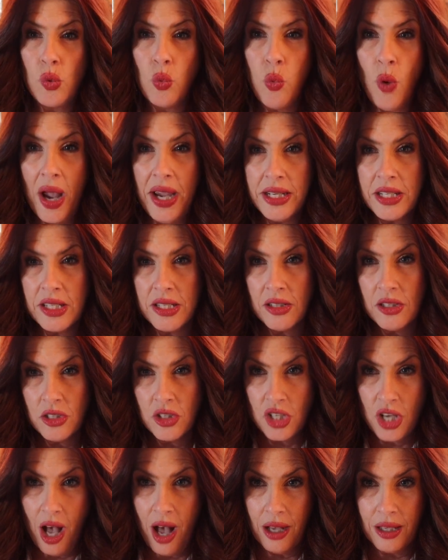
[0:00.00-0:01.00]
white
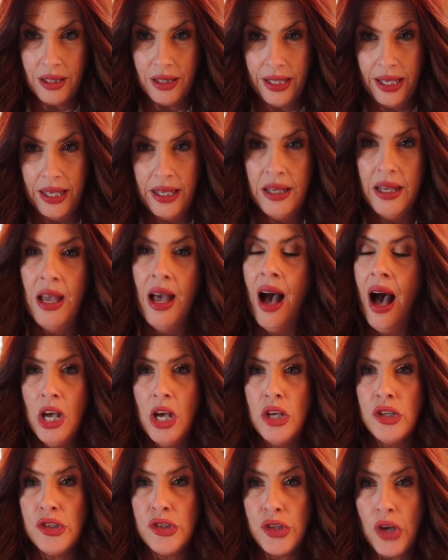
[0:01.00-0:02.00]
chocolate.
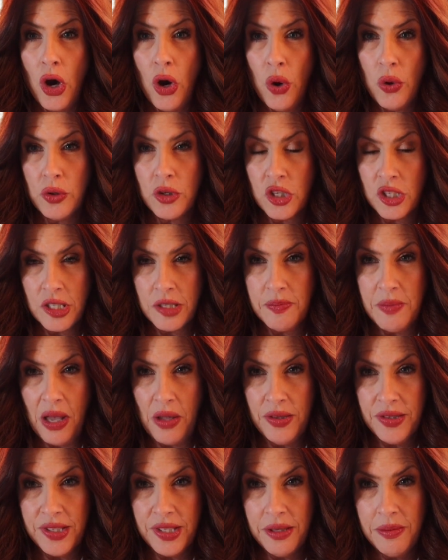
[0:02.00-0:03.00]
So just
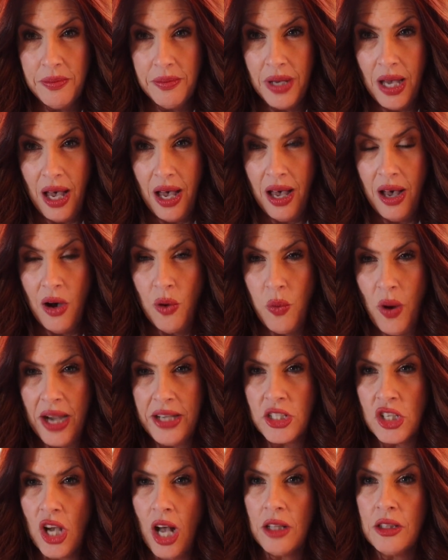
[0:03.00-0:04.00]
melt some white
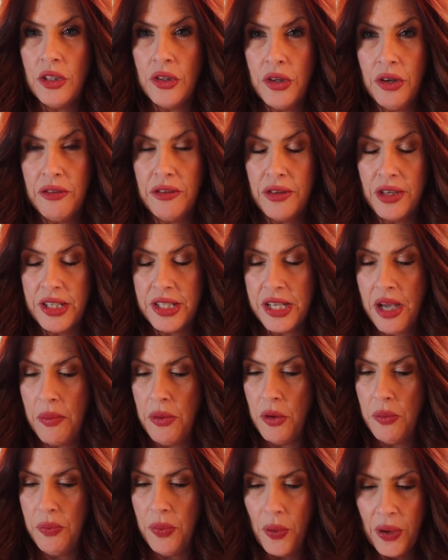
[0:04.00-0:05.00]
chocolate over a
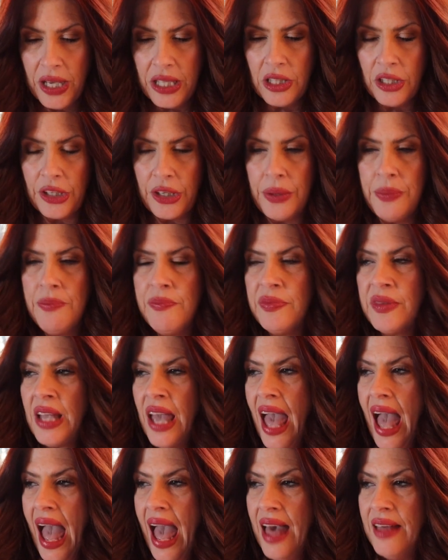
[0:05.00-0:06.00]
double boiler,
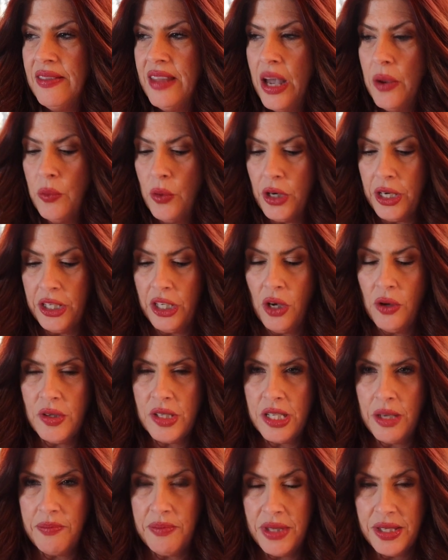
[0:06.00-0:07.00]
and then we're gonna go
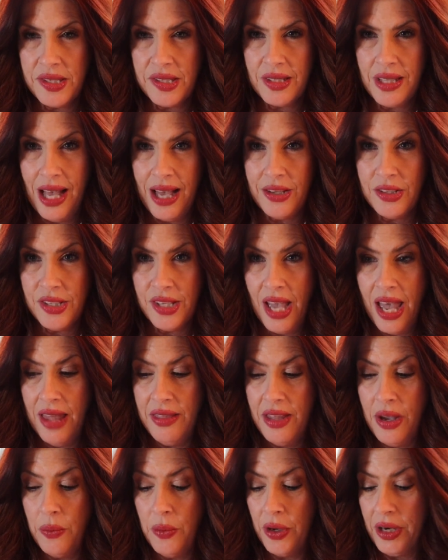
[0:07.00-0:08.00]
dip this glass, and
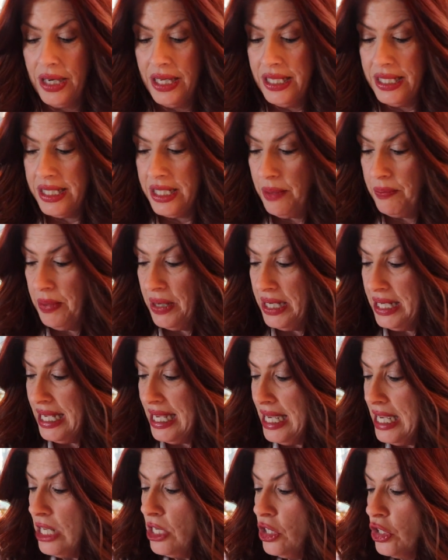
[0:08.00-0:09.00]
then we're gonna dip
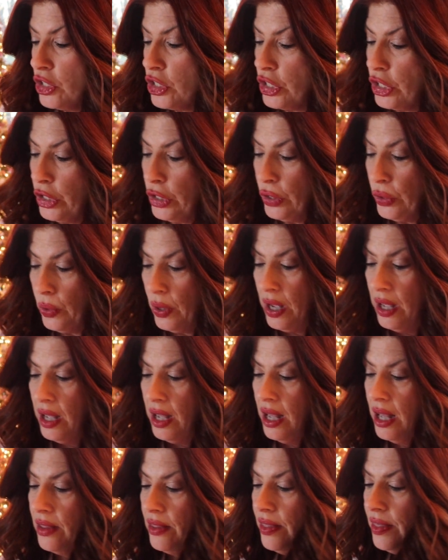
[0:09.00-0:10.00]
it into
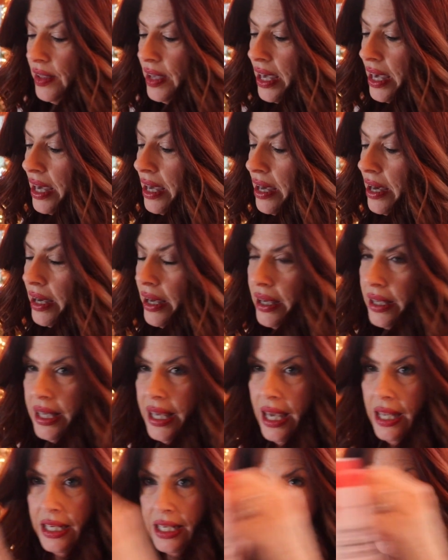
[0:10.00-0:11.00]
the
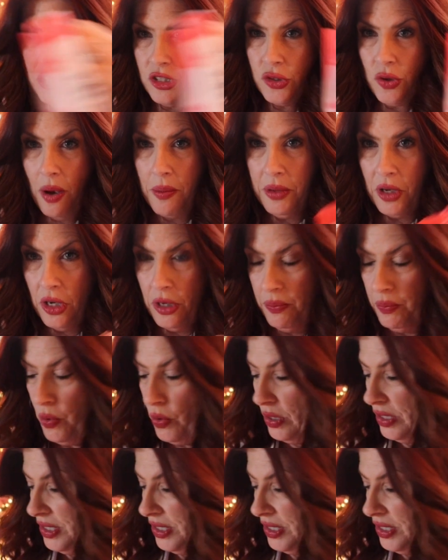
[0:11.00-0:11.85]
candy cane. So I'm gonna pour